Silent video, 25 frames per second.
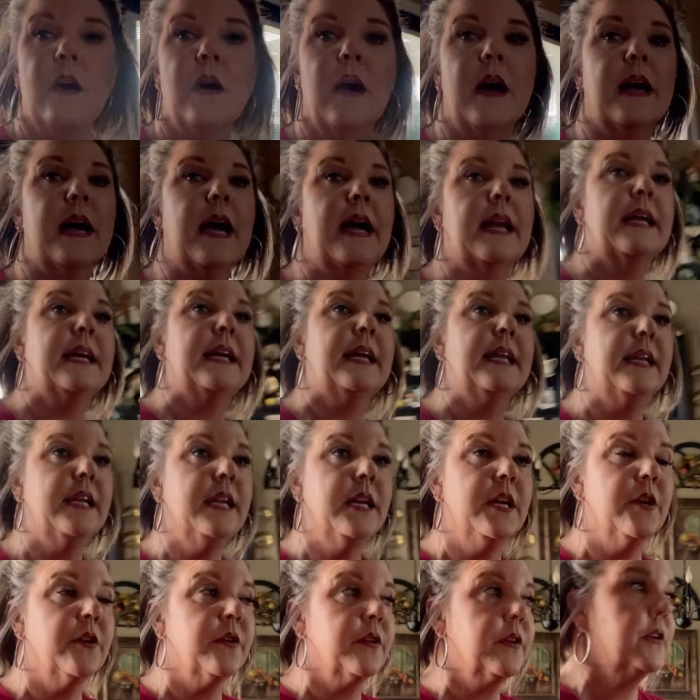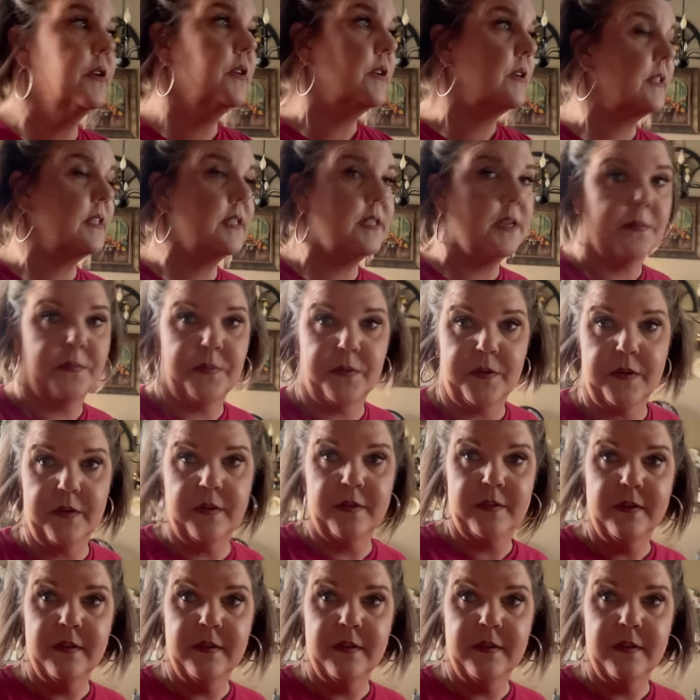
I gotta get in here and cook supper.